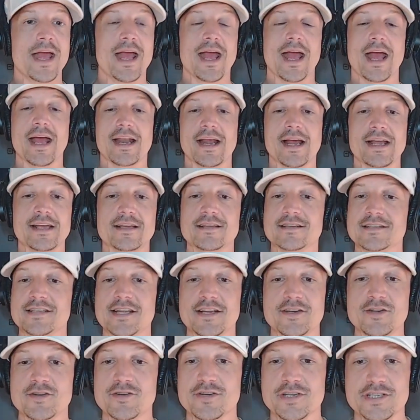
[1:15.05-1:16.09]
And I
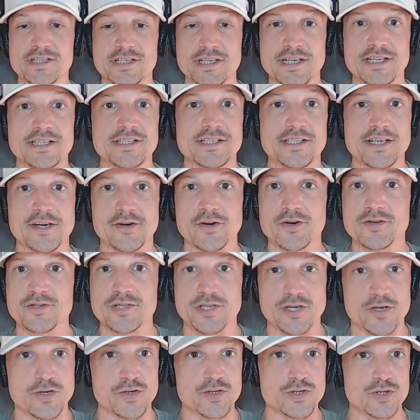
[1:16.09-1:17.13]
continued to see 0-0
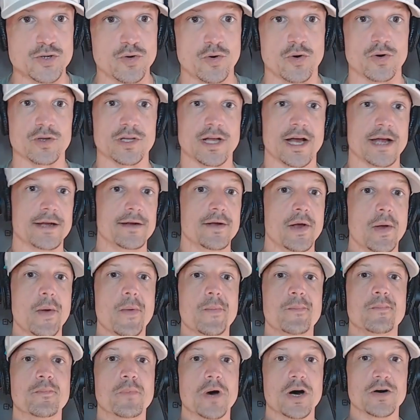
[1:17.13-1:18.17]
scoreline
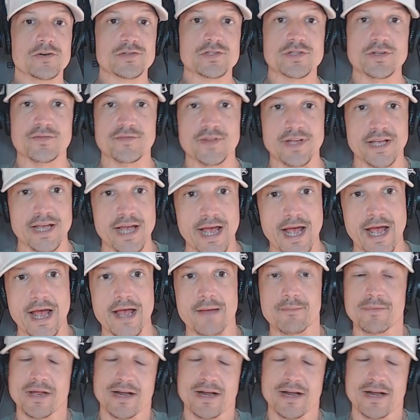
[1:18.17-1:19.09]
most of the game,